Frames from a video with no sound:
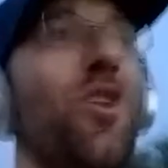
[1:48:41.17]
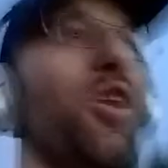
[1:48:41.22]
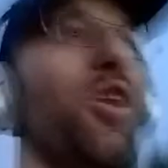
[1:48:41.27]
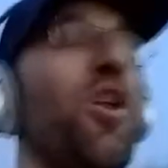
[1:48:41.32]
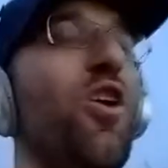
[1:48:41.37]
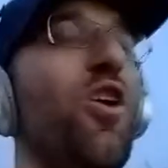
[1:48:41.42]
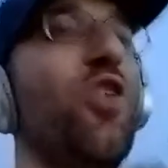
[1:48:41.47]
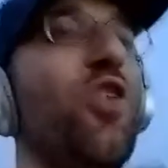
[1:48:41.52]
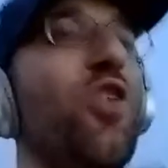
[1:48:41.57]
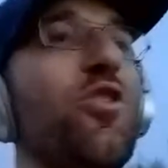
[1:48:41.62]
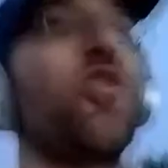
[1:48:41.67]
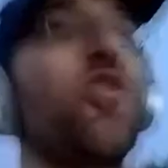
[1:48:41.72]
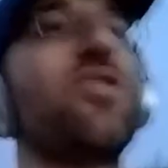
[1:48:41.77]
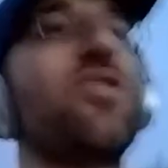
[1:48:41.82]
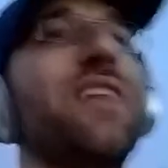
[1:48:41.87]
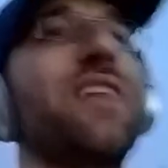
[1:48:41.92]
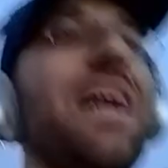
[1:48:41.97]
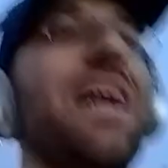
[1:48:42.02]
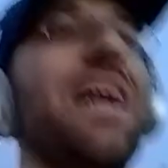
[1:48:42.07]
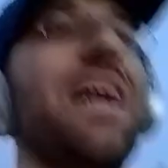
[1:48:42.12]
all your
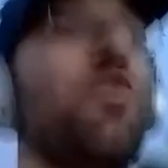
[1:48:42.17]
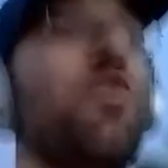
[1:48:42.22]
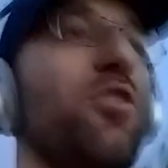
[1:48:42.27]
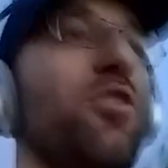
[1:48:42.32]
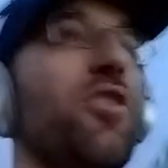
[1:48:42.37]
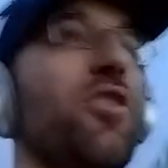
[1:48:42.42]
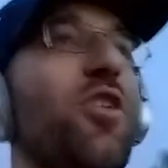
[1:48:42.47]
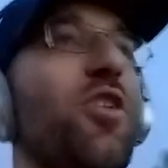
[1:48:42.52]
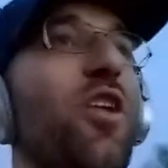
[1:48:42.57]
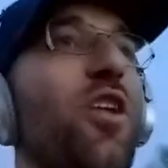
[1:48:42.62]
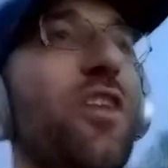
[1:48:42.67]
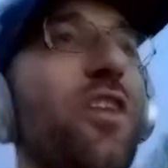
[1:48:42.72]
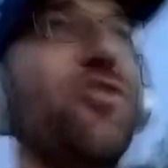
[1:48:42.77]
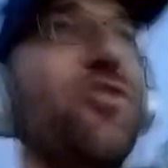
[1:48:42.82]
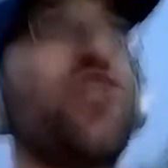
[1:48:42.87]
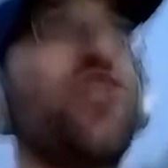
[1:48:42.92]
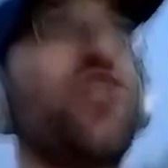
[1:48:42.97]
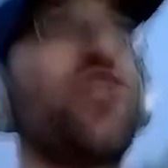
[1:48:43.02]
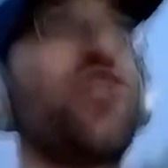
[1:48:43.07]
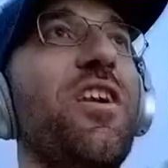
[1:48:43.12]
time, all the knowledge
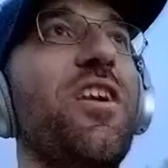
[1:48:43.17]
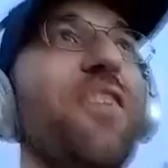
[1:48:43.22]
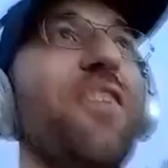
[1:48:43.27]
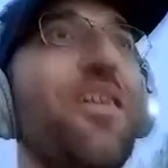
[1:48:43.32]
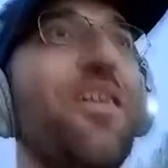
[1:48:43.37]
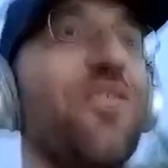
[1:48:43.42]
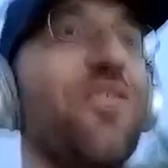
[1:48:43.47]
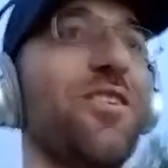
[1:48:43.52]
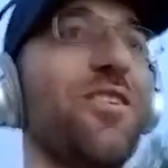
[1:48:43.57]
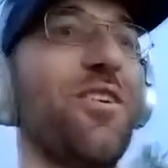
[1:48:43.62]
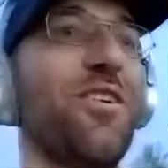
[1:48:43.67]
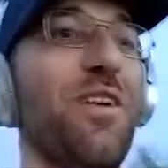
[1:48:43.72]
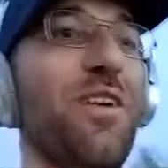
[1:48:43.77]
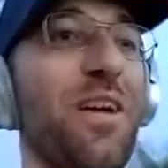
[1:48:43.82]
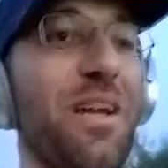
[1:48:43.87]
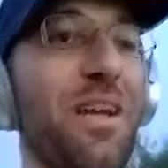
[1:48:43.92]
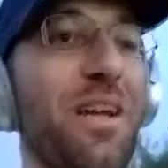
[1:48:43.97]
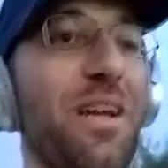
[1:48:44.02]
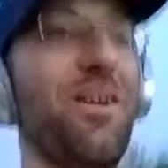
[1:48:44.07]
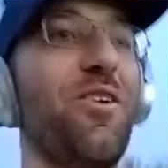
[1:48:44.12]
sharing, all the
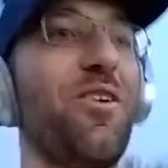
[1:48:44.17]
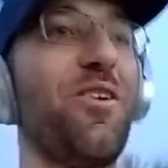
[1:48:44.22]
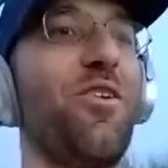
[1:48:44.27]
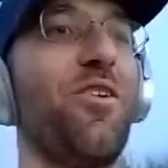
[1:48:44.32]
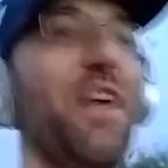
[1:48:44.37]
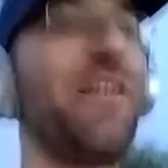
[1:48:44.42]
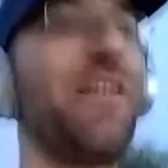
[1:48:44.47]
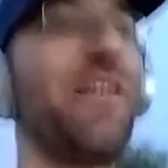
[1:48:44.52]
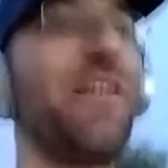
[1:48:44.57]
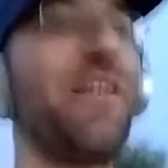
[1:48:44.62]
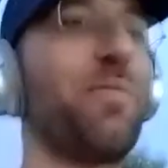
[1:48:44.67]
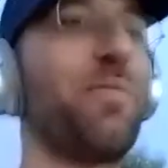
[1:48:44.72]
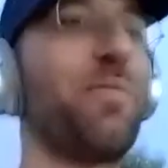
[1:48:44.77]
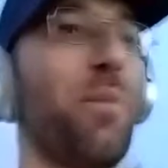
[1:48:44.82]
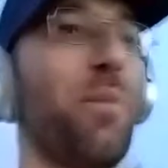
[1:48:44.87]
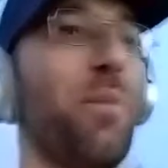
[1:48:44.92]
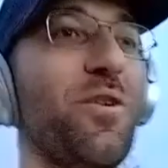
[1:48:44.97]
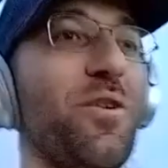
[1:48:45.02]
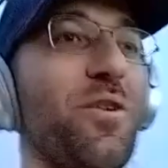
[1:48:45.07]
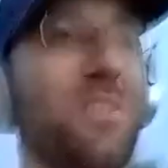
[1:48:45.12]
great,
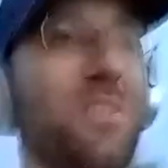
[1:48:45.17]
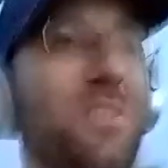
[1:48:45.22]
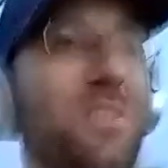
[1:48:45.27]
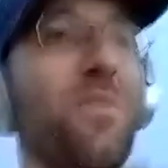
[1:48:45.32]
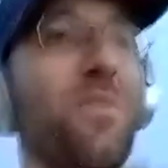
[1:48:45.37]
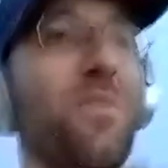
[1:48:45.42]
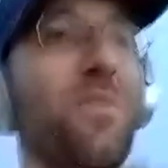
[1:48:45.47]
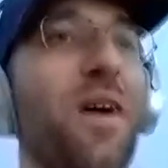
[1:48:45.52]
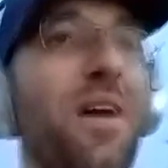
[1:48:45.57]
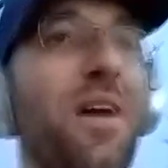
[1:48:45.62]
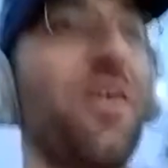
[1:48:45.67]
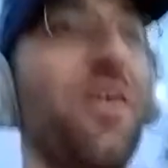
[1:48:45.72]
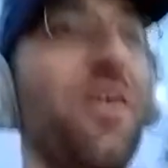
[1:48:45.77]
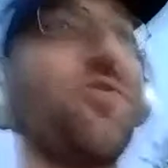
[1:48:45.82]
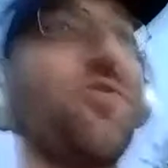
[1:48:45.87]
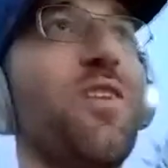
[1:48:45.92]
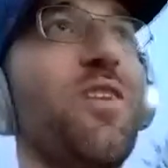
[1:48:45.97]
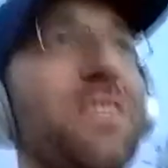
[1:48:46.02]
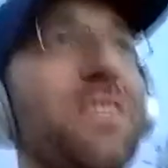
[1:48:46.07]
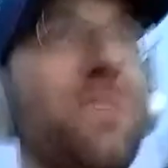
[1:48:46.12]
positive,
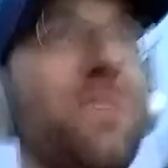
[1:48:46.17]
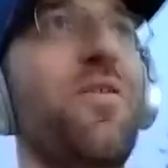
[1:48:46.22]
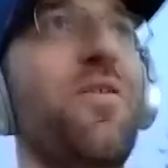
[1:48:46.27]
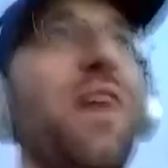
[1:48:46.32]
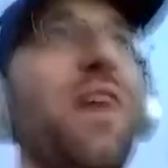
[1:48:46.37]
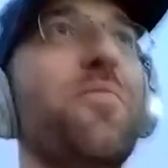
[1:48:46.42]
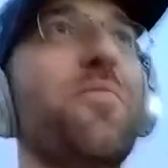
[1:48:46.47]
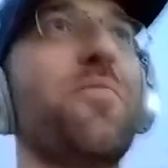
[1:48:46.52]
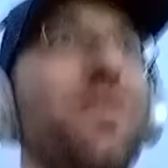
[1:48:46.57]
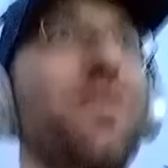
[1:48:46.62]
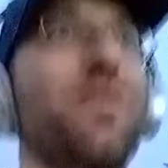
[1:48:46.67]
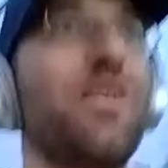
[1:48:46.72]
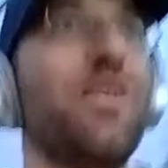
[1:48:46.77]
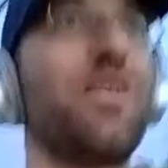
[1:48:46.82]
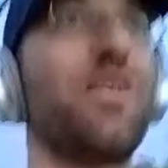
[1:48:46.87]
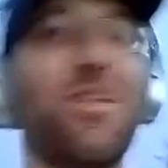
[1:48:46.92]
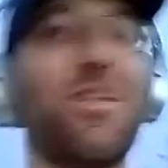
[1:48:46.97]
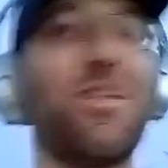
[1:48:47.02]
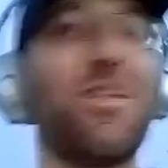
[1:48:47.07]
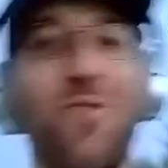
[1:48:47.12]
constructive vibe that
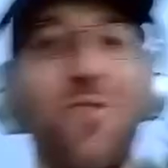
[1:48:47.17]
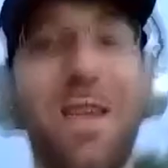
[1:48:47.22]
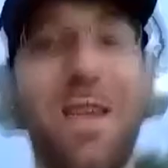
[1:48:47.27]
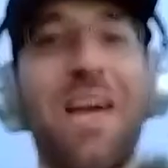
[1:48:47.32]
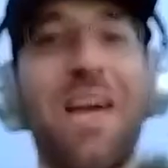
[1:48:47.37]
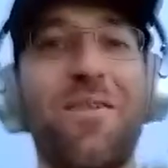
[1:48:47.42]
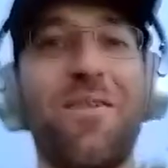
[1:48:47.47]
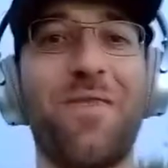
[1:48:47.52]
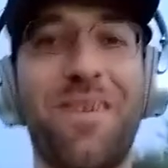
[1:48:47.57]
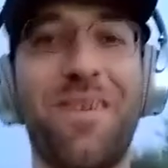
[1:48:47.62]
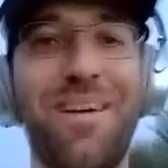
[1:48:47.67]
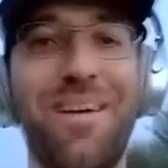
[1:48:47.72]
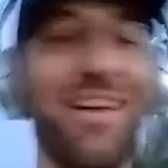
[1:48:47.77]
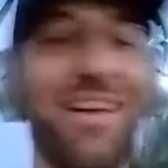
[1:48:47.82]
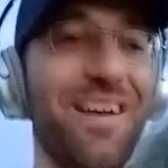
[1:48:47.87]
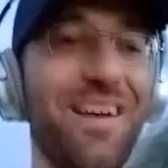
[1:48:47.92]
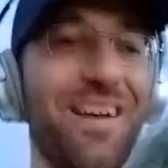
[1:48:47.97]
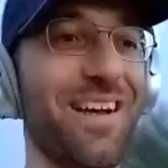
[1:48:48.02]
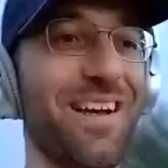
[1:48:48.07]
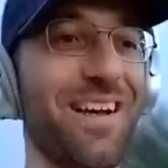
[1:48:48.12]
you have.
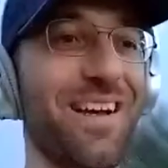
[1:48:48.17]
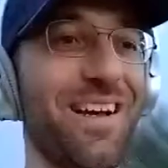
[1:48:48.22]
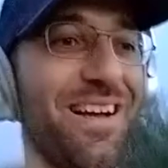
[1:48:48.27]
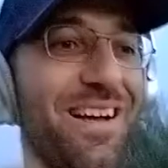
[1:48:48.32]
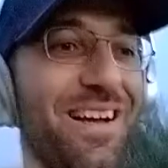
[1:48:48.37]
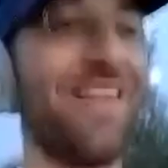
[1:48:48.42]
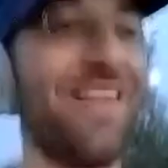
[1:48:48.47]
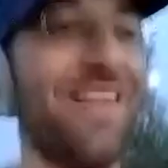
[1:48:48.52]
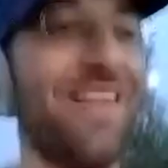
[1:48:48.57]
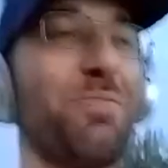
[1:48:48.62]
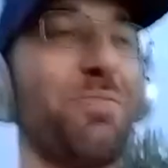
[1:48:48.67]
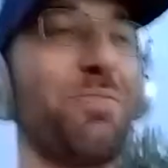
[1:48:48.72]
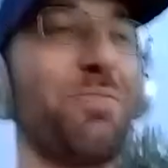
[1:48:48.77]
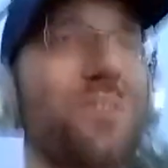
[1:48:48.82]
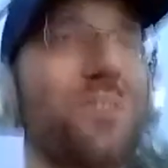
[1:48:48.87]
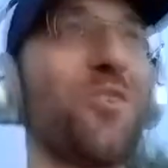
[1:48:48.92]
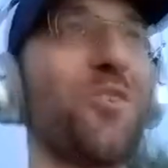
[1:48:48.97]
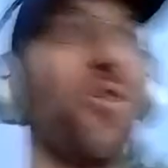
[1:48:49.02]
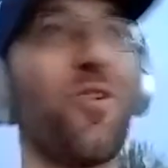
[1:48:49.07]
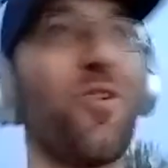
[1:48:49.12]
It's been so
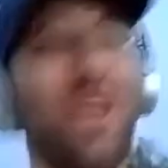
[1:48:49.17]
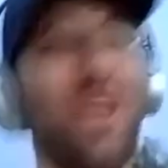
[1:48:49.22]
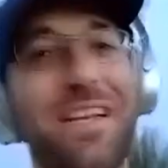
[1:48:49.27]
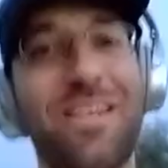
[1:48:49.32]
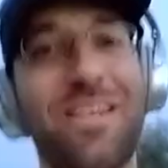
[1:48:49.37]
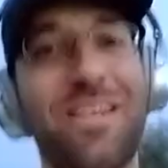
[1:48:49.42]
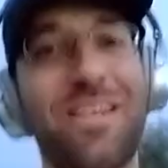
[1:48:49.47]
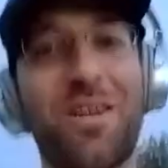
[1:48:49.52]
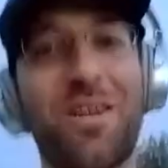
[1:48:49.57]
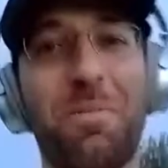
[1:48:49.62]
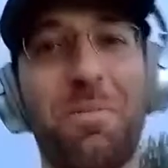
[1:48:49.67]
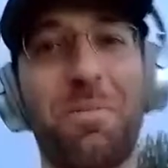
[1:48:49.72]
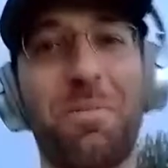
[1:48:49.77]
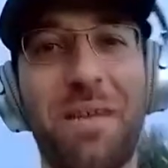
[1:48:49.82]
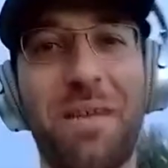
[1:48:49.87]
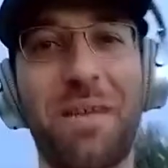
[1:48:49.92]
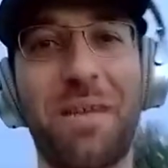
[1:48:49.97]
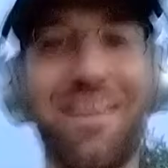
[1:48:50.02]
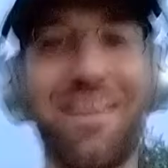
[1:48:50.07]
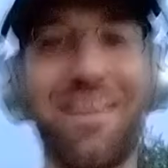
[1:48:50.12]
great catching up again.